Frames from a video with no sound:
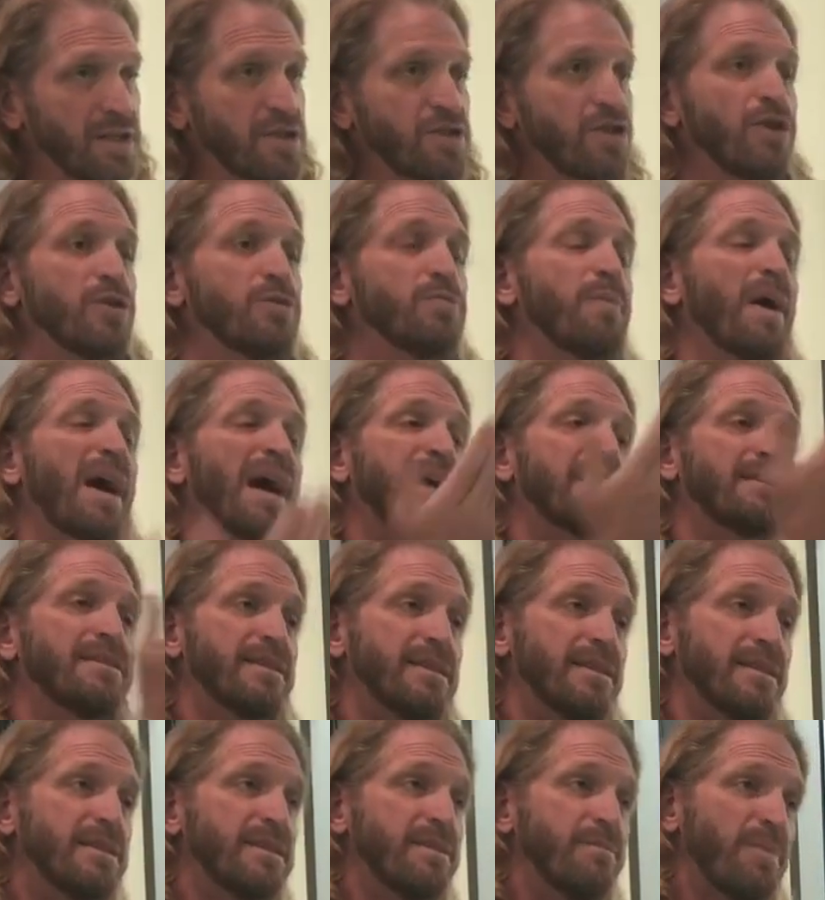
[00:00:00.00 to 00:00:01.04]
This goes back to
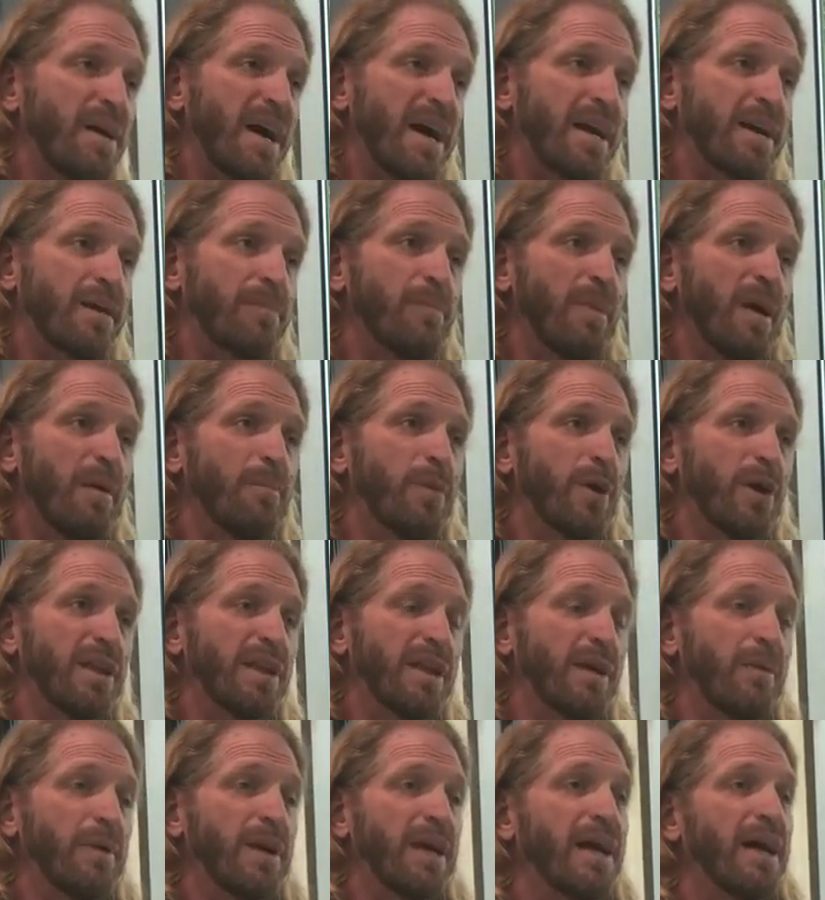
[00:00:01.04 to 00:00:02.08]
the tympanic membrane
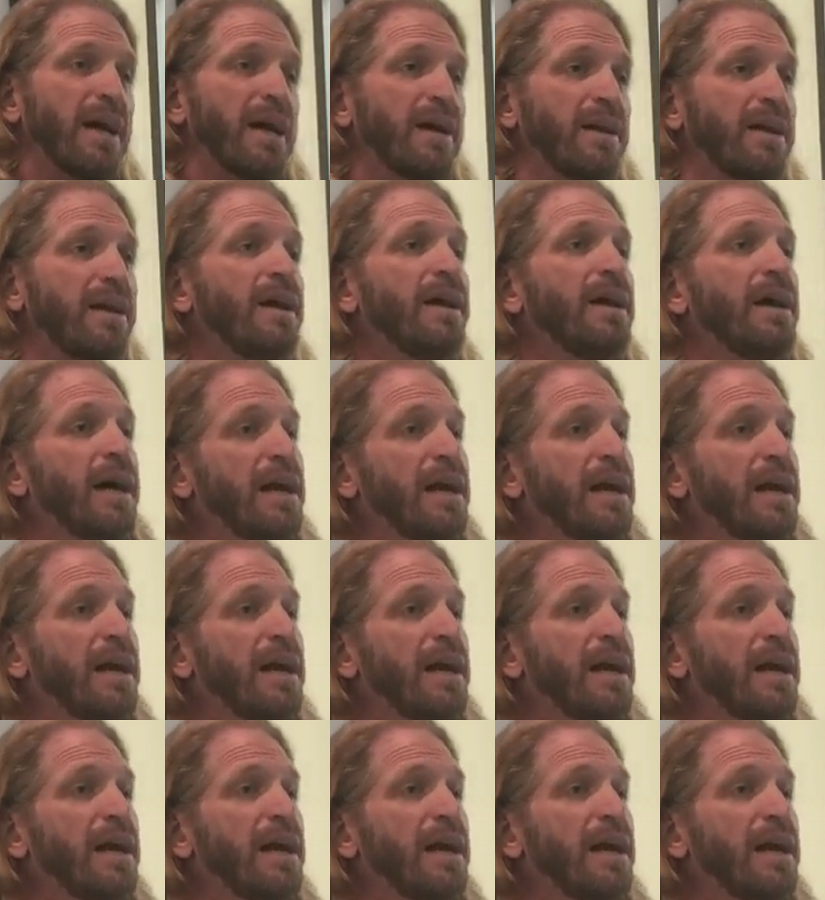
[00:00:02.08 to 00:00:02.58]
that we had,